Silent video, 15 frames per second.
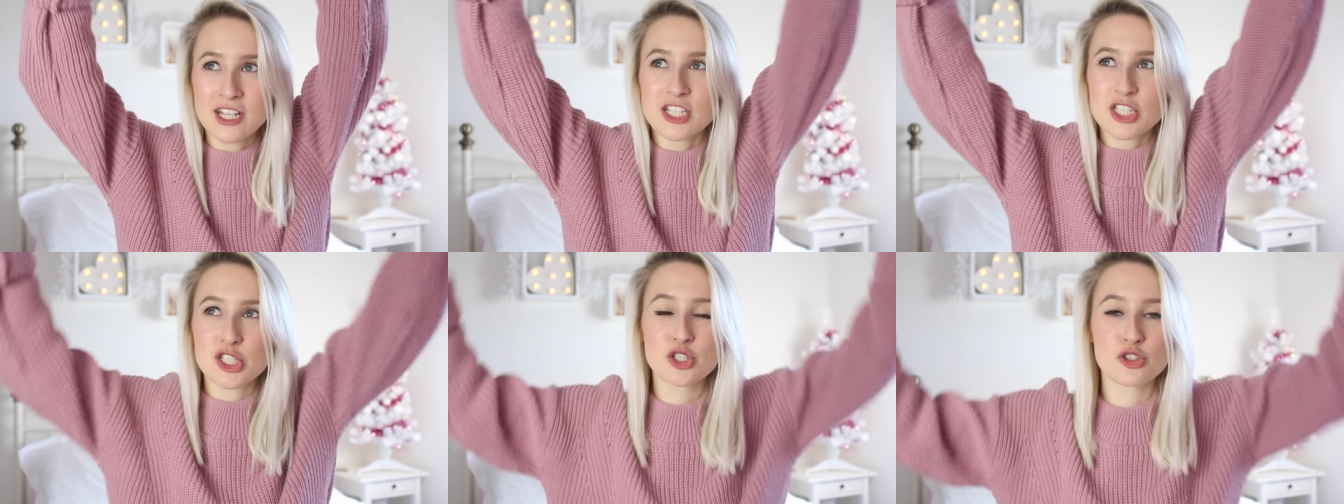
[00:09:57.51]

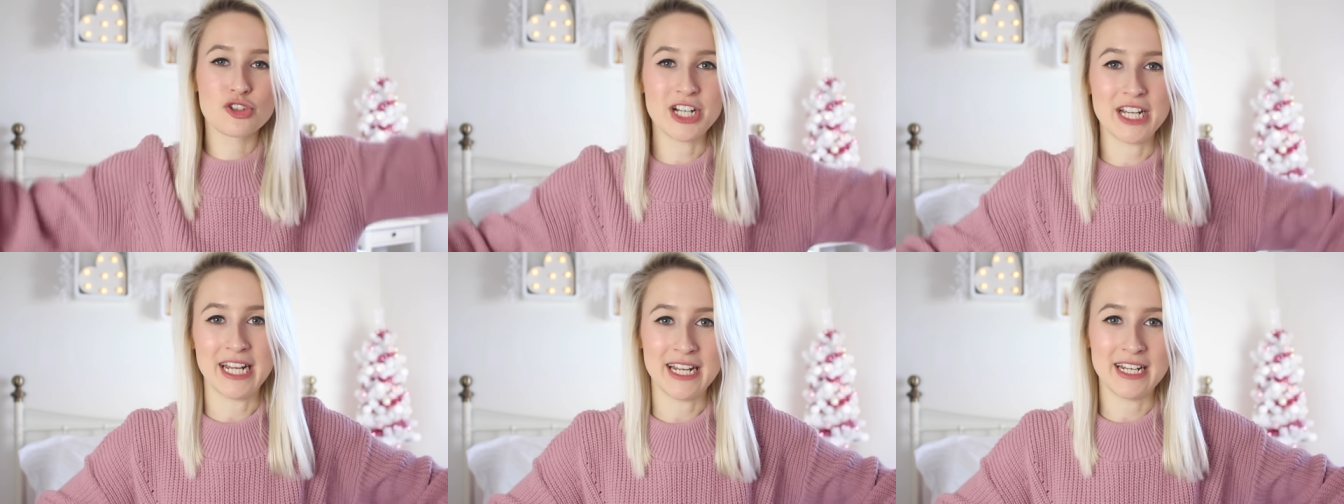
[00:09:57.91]

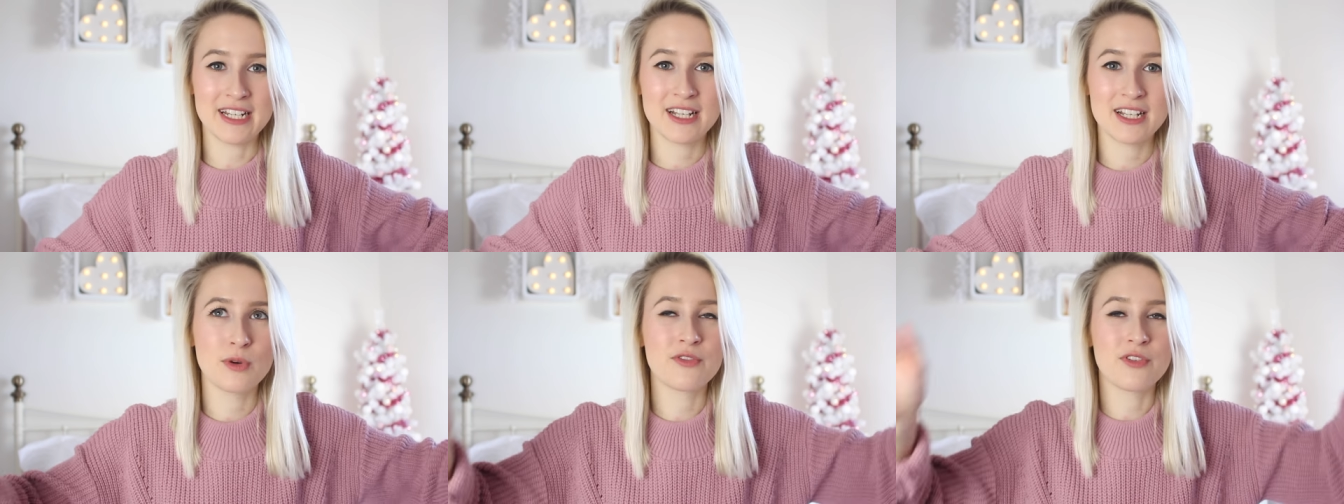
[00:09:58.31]

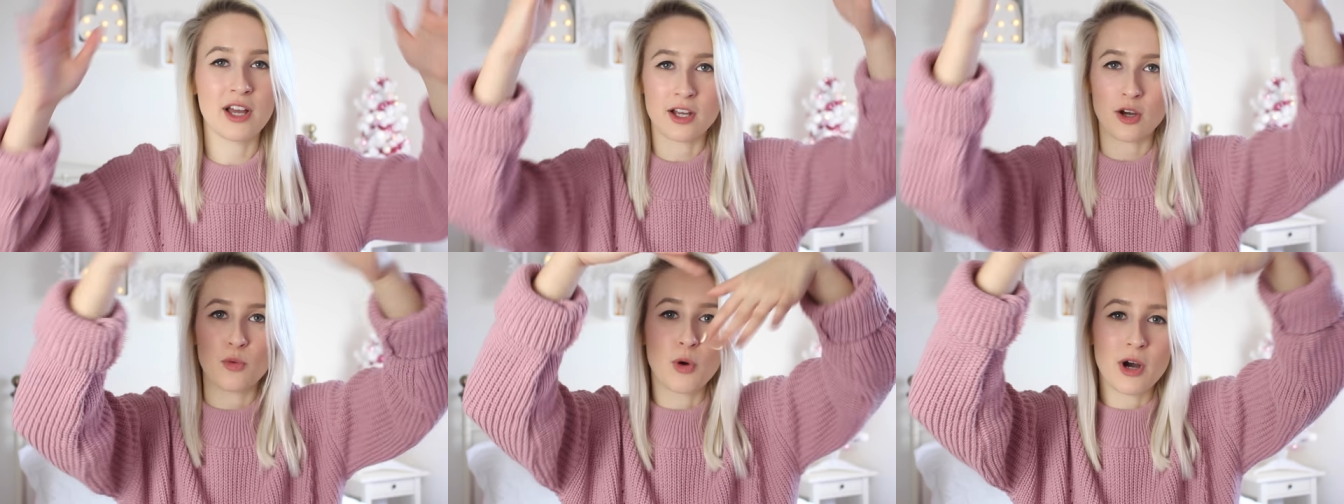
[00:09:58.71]
screen with
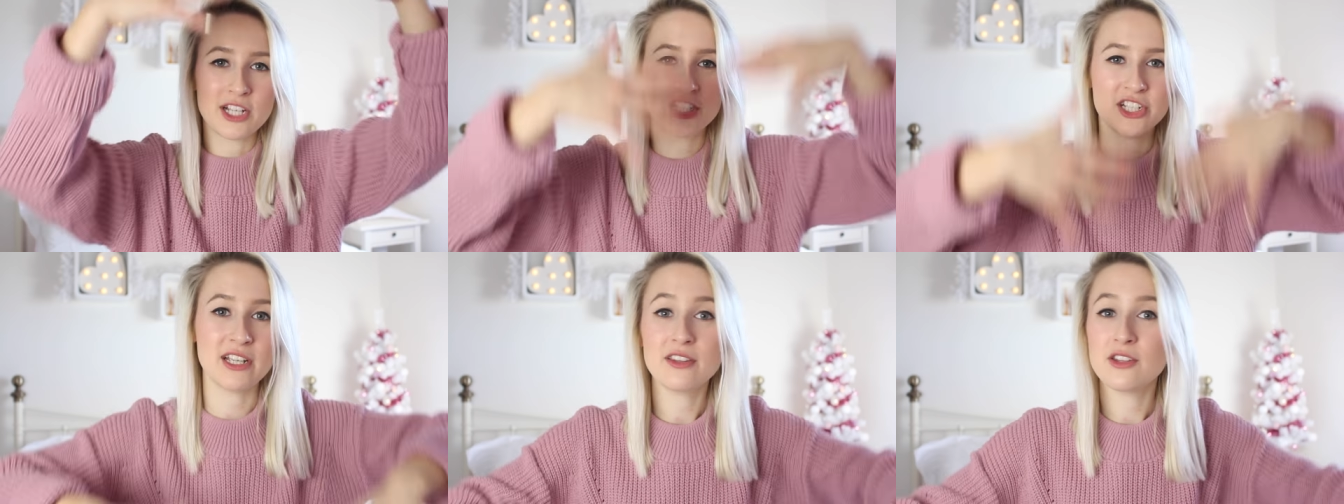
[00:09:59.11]
like a
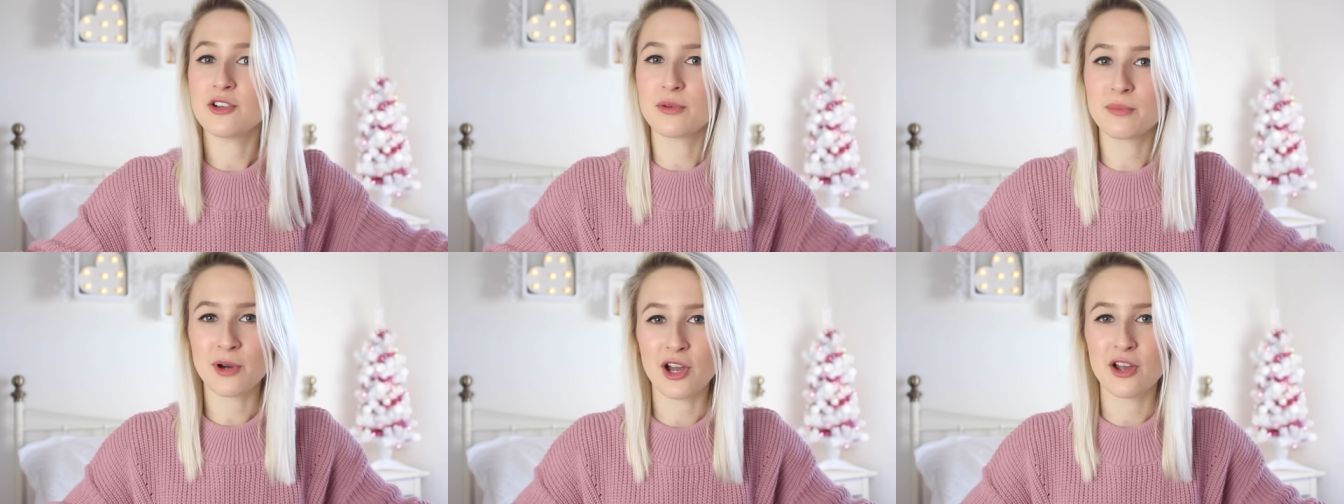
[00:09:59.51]
white sheet that you
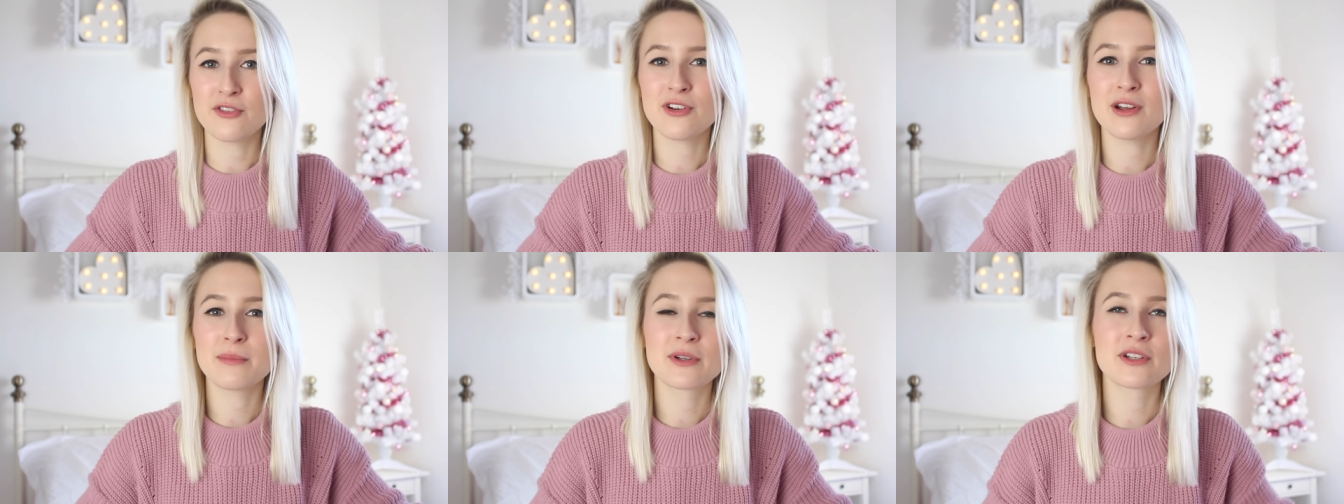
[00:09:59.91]
can put
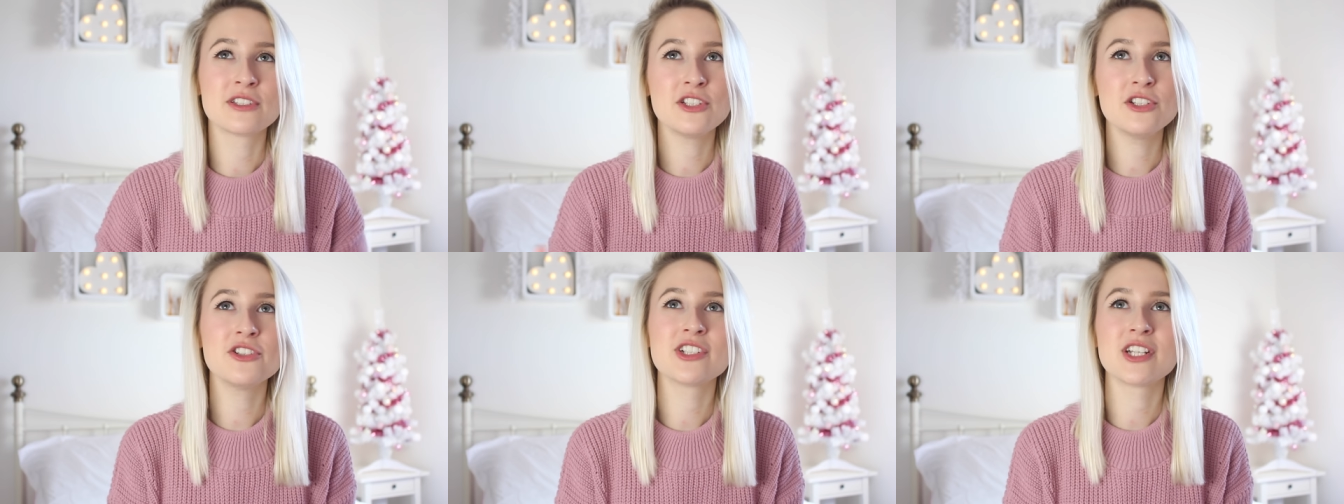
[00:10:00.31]
over it
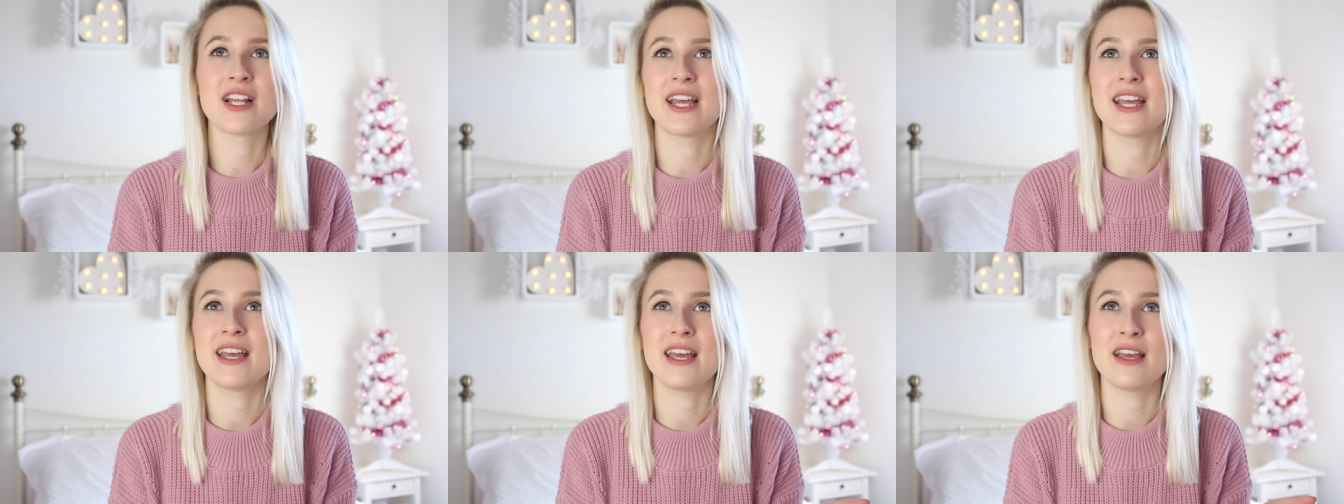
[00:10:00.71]
because
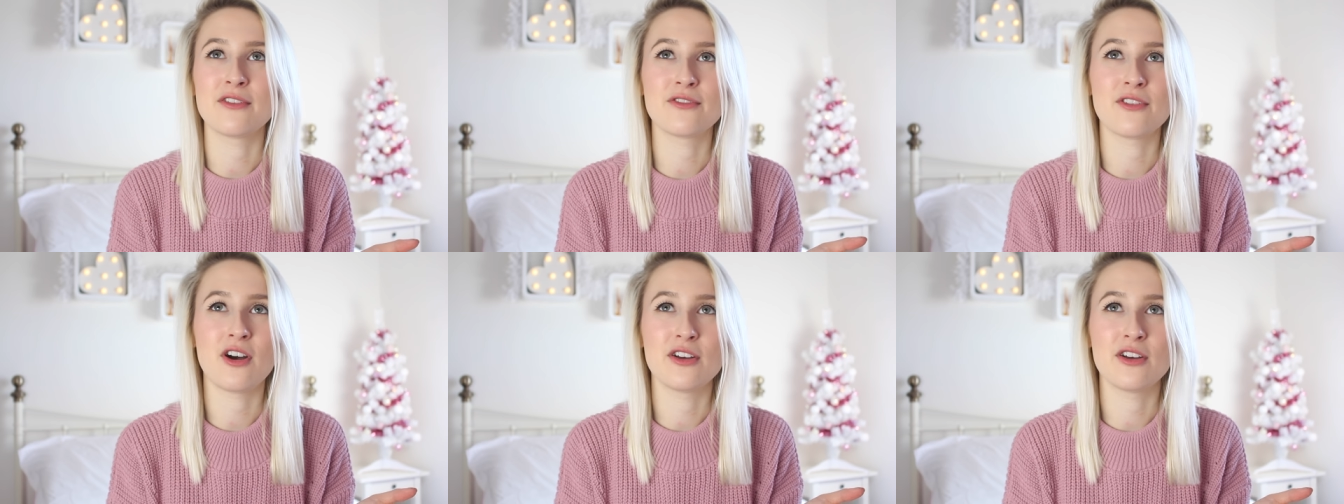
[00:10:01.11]
usually if